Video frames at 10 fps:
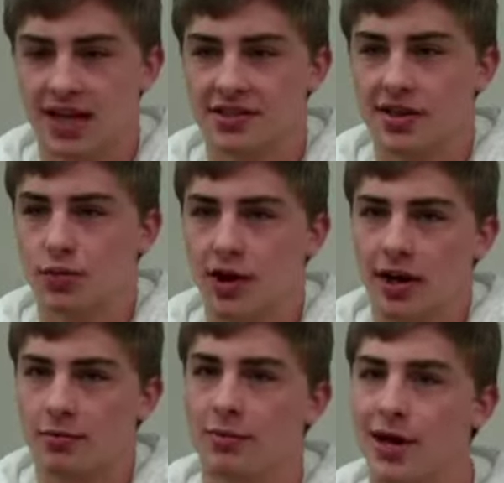I just get walk
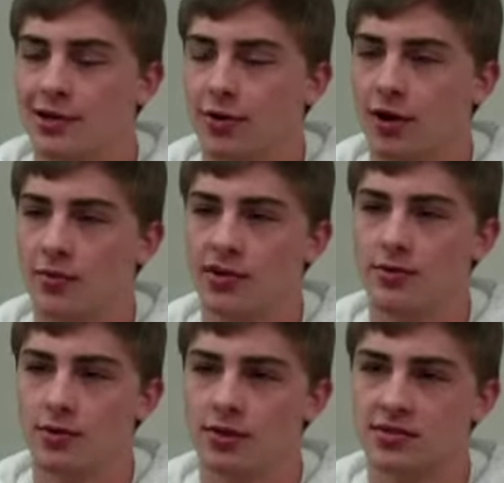out my back door and I'm
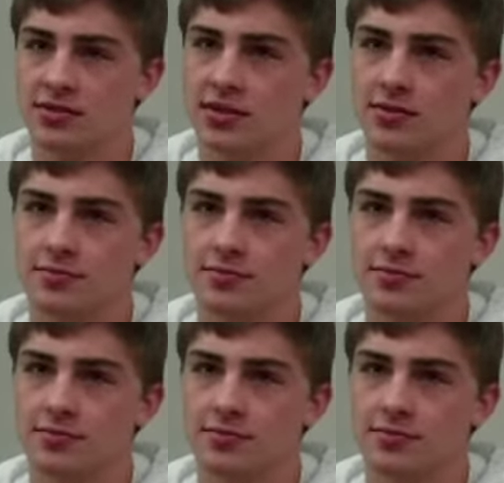in the woods, so.